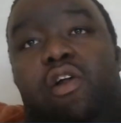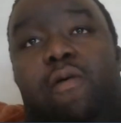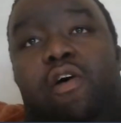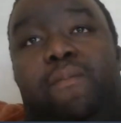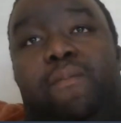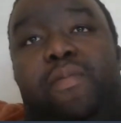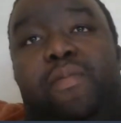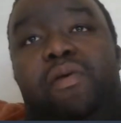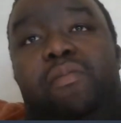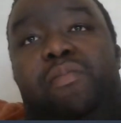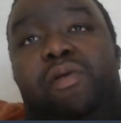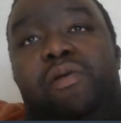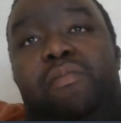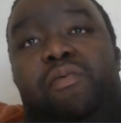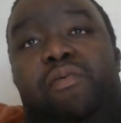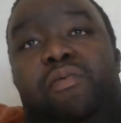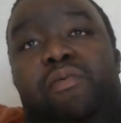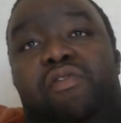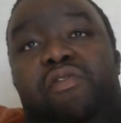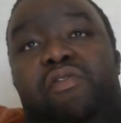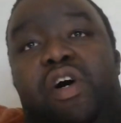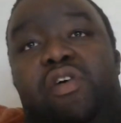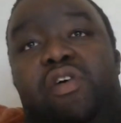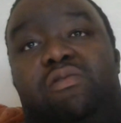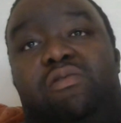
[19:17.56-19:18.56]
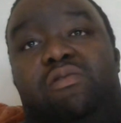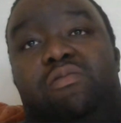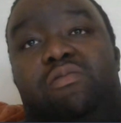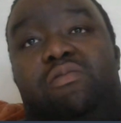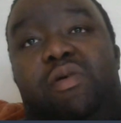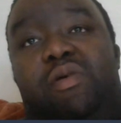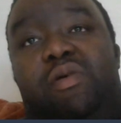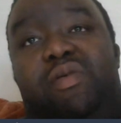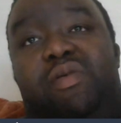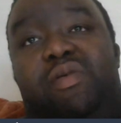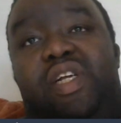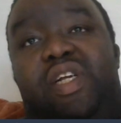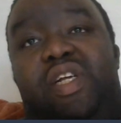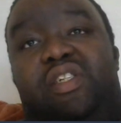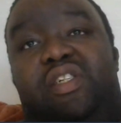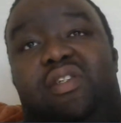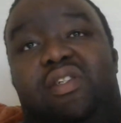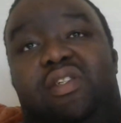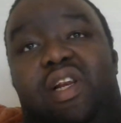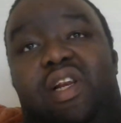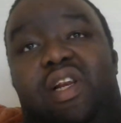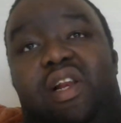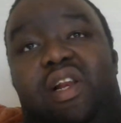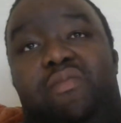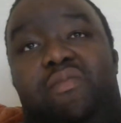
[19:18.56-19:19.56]
now.
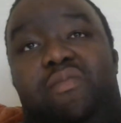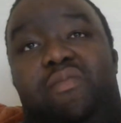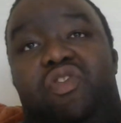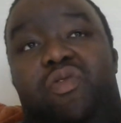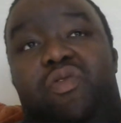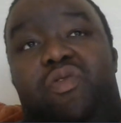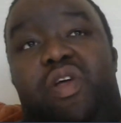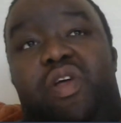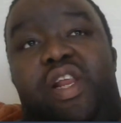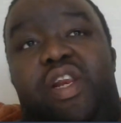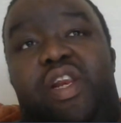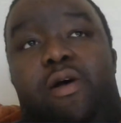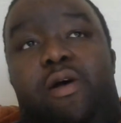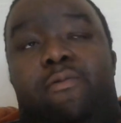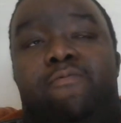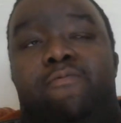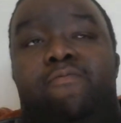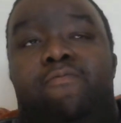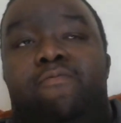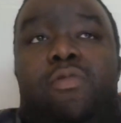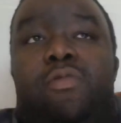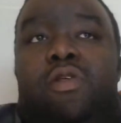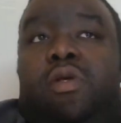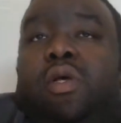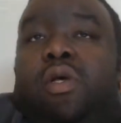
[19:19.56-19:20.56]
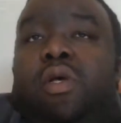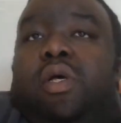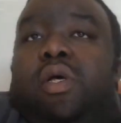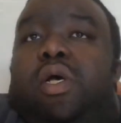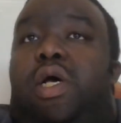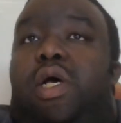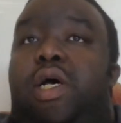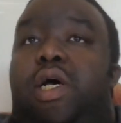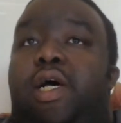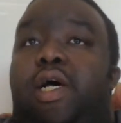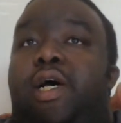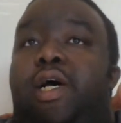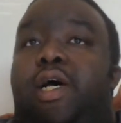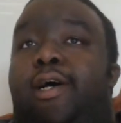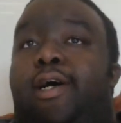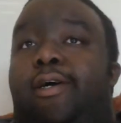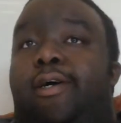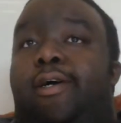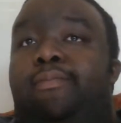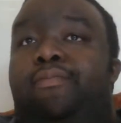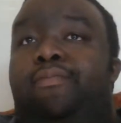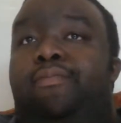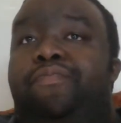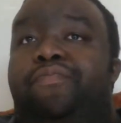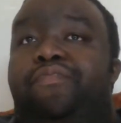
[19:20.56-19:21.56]
I think this will be a difficult
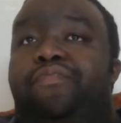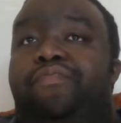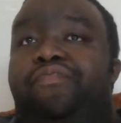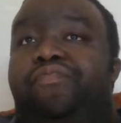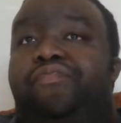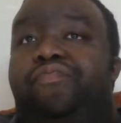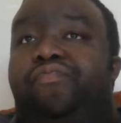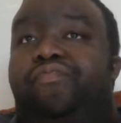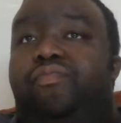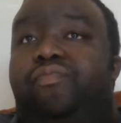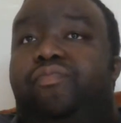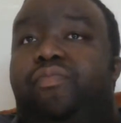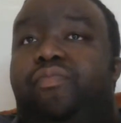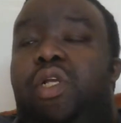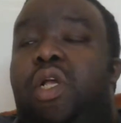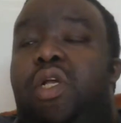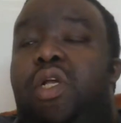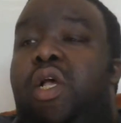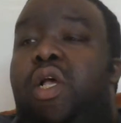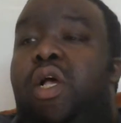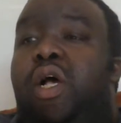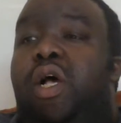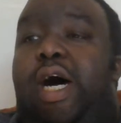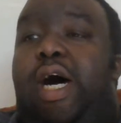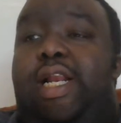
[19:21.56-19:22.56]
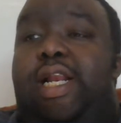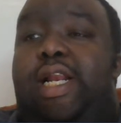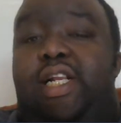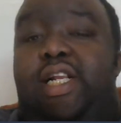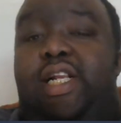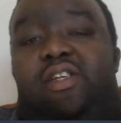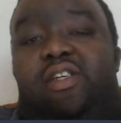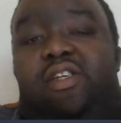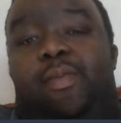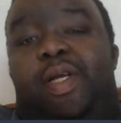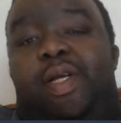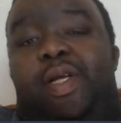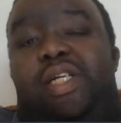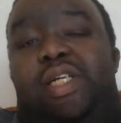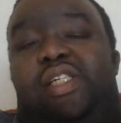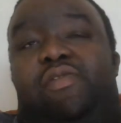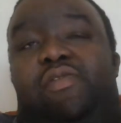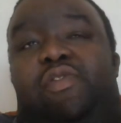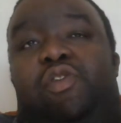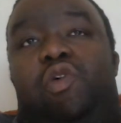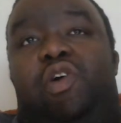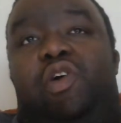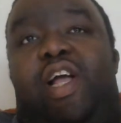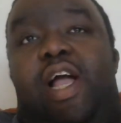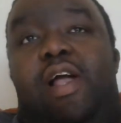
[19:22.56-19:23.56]
game. And to be honest, the reason I'm a bit
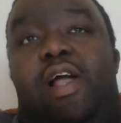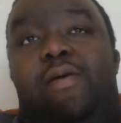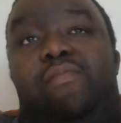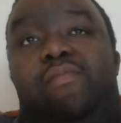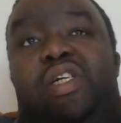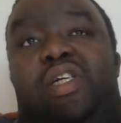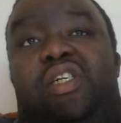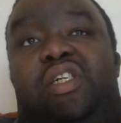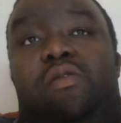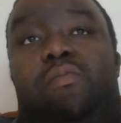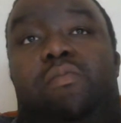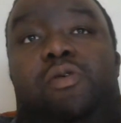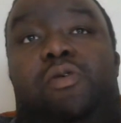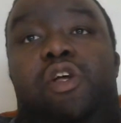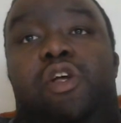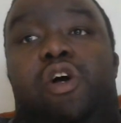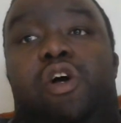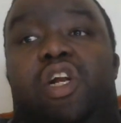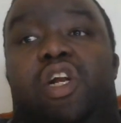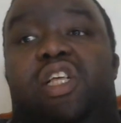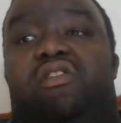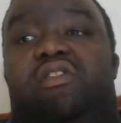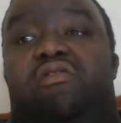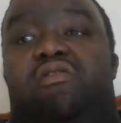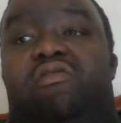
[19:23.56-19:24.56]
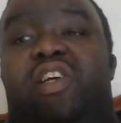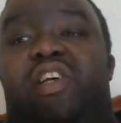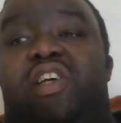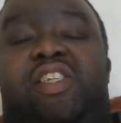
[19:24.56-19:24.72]
hesitating giving the prediction